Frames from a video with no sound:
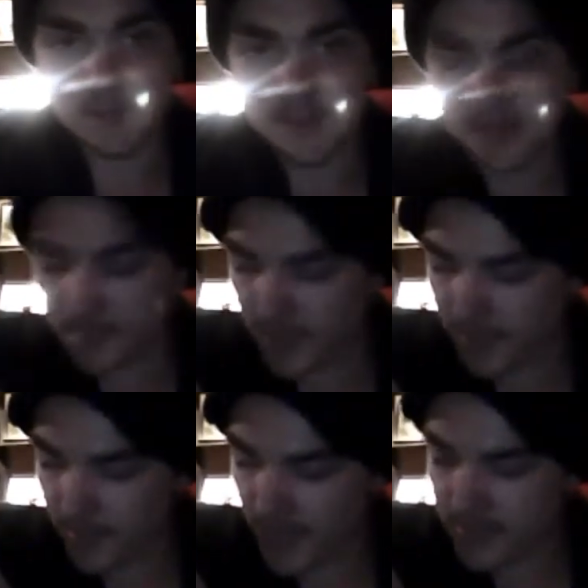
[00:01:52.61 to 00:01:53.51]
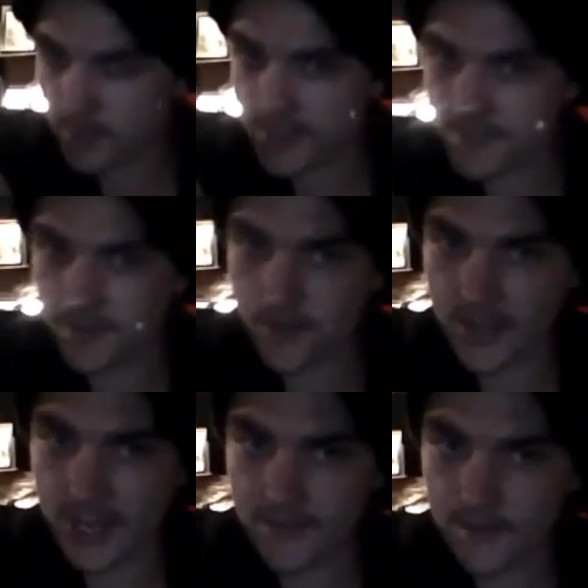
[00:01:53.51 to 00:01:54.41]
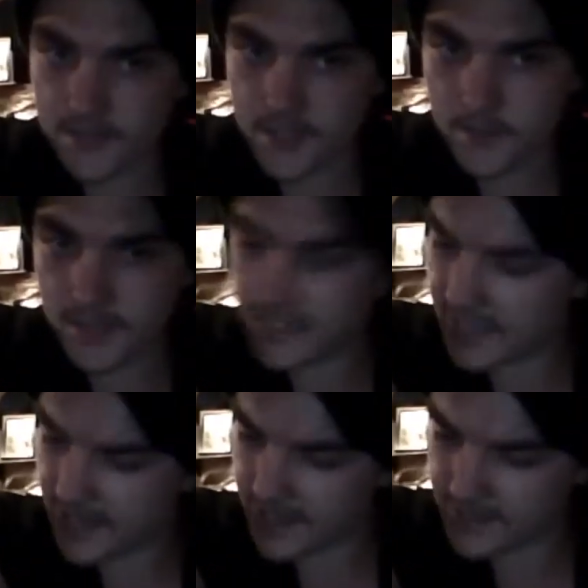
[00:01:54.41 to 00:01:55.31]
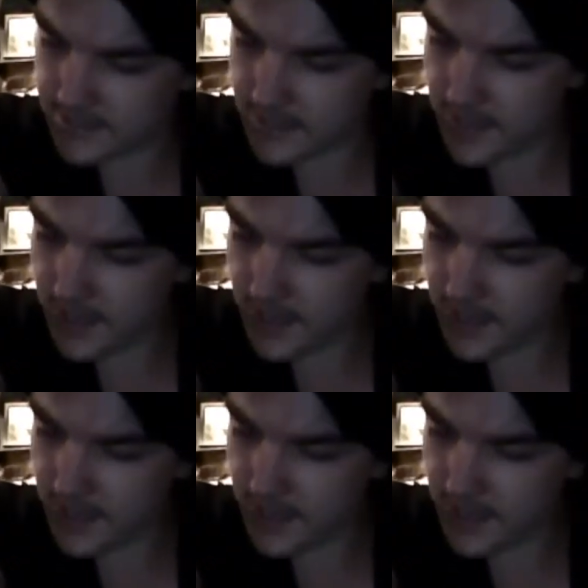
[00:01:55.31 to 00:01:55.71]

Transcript: for me to explain, but under each foot they have over 2 million hairs.